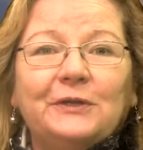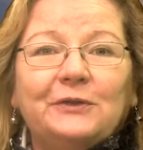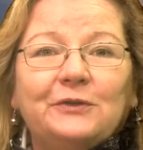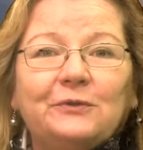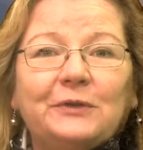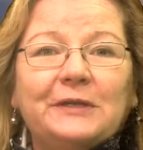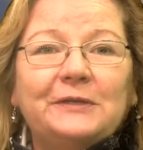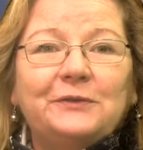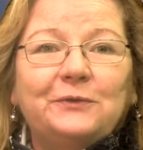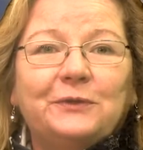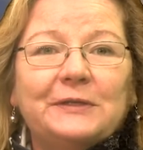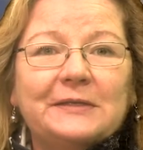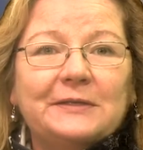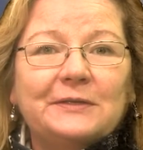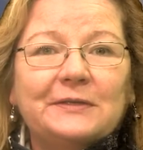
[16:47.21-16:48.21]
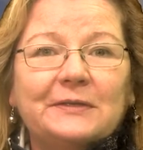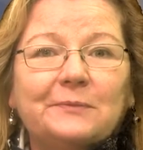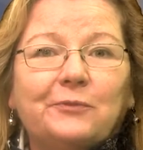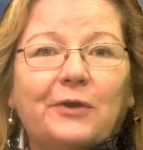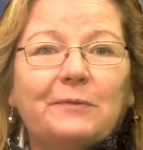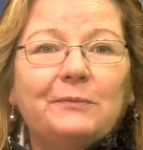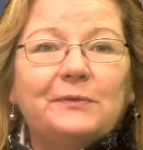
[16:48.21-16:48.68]
Tune in to listen to some
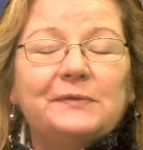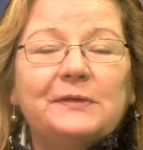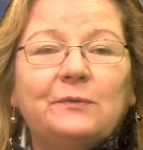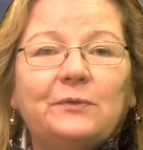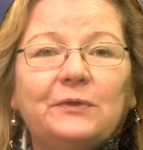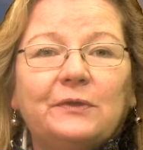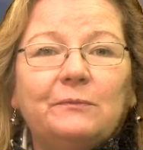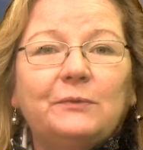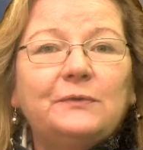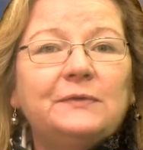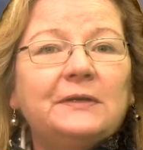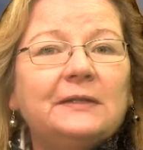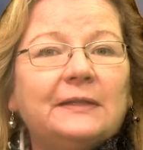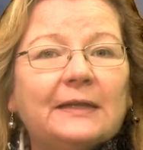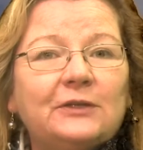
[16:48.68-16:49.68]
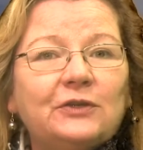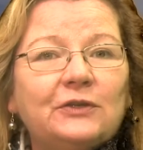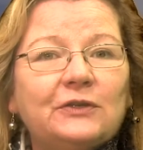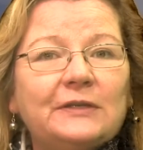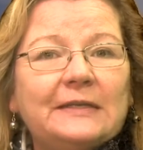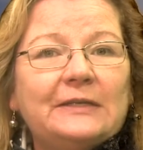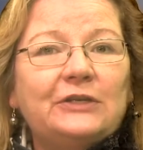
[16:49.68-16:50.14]
great music with music
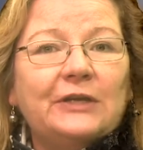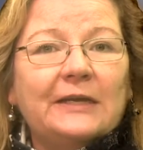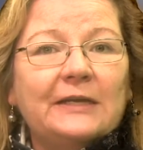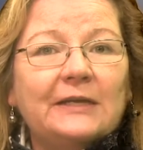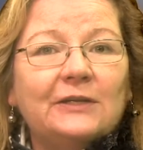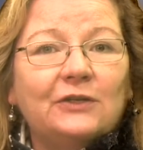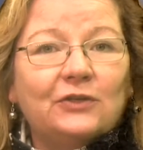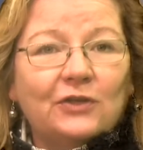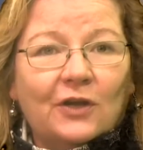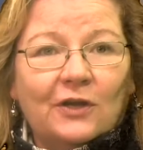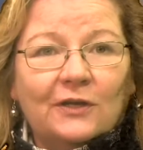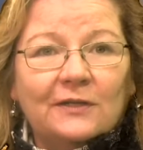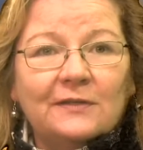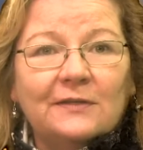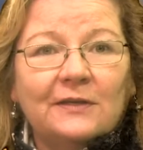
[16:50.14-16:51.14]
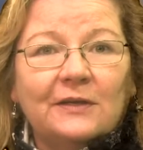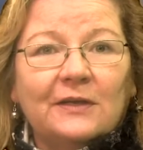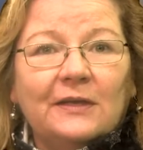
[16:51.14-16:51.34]
legend DJ Chons.